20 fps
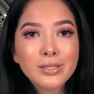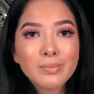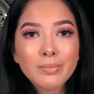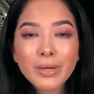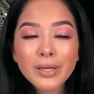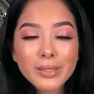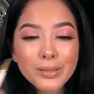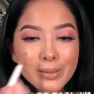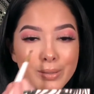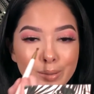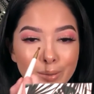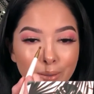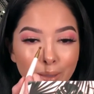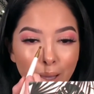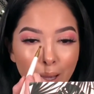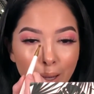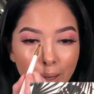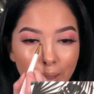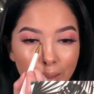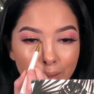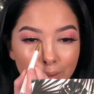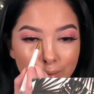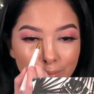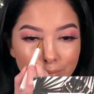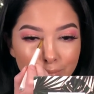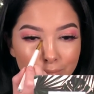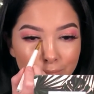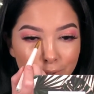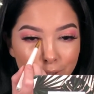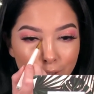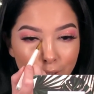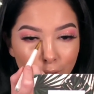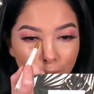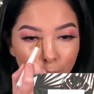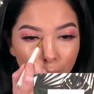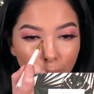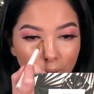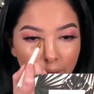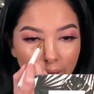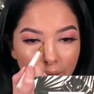makes you like look
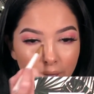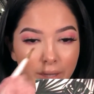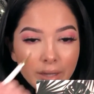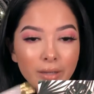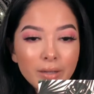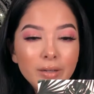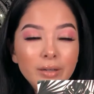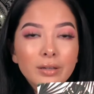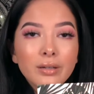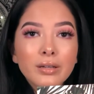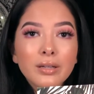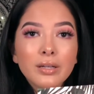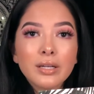awake.